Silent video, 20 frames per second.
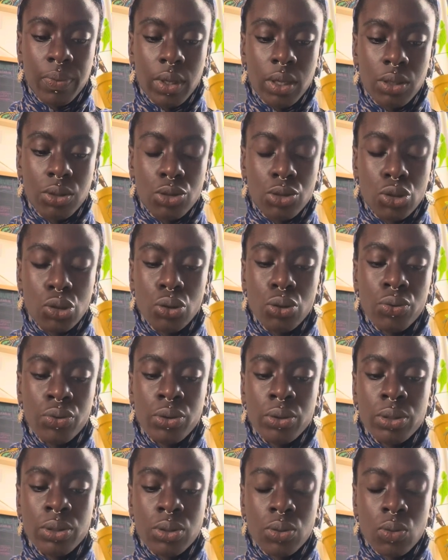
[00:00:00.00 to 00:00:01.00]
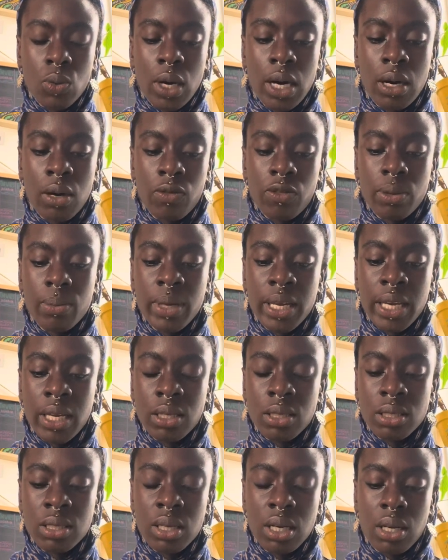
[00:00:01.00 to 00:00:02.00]
Suru as well for me
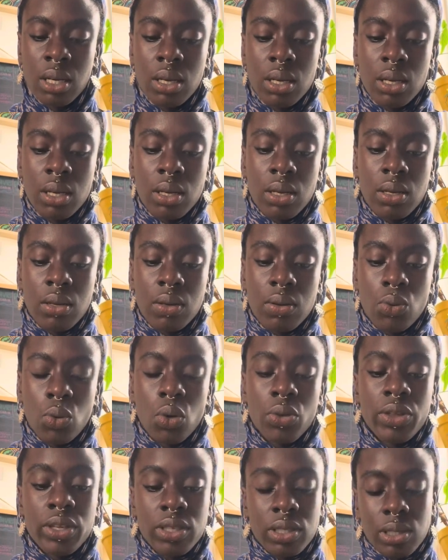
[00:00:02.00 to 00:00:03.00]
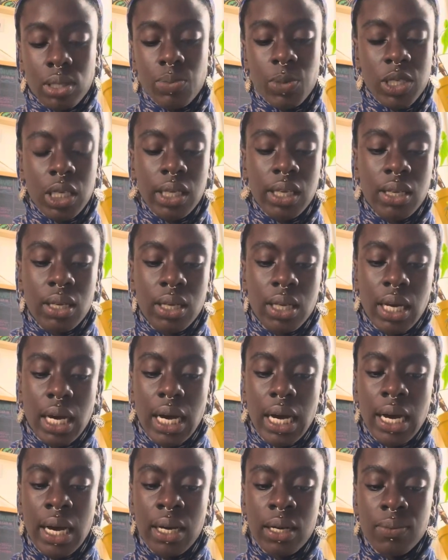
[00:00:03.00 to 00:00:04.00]
is, well, this particular
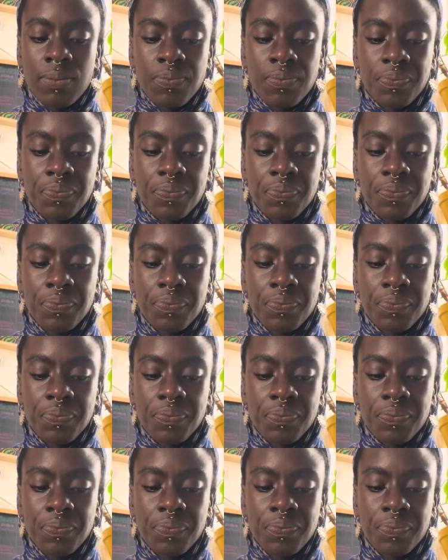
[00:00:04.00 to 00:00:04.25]
card,